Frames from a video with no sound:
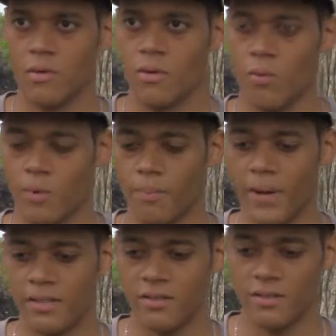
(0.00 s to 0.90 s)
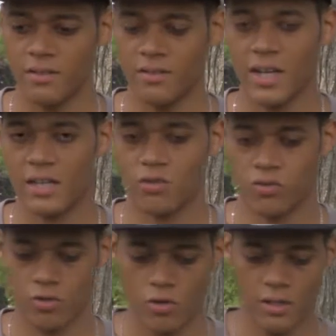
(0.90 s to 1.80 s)
when Pisces, the sign is
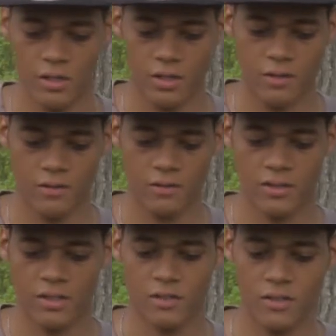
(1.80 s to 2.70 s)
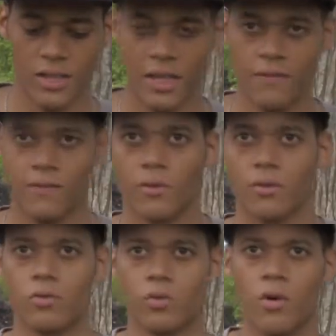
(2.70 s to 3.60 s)
controlling the 6th, 8th,
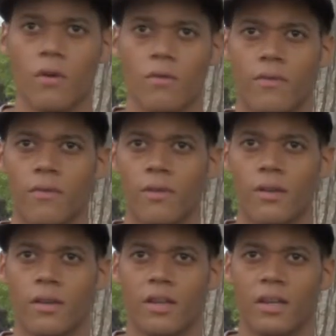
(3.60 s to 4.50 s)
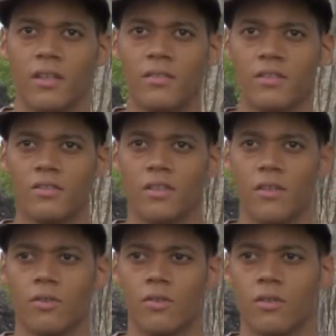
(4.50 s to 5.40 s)
or 12th, it's
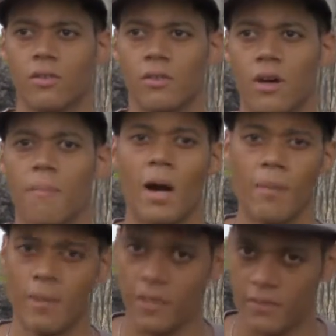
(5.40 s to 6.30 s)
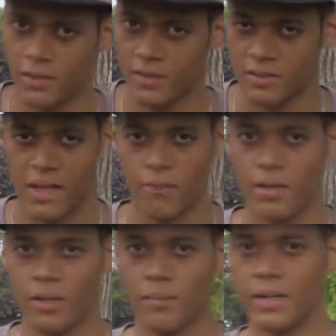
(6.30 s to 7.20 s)
considered a mild malefic. It's not
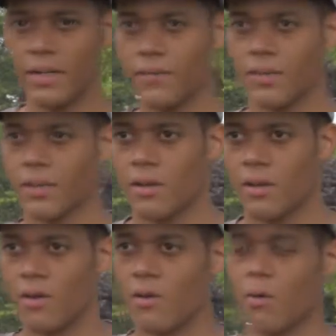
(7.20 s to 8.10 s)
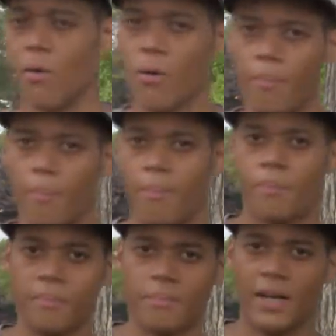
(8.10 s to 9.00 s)
really a malefic or a
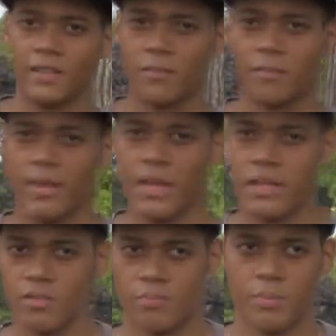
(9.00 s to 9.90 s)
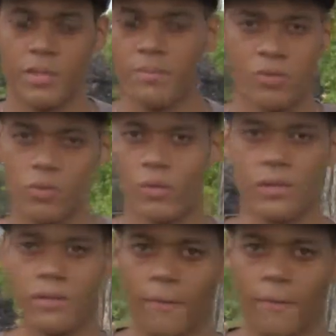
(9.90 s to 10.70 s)
positive planet. It's in between.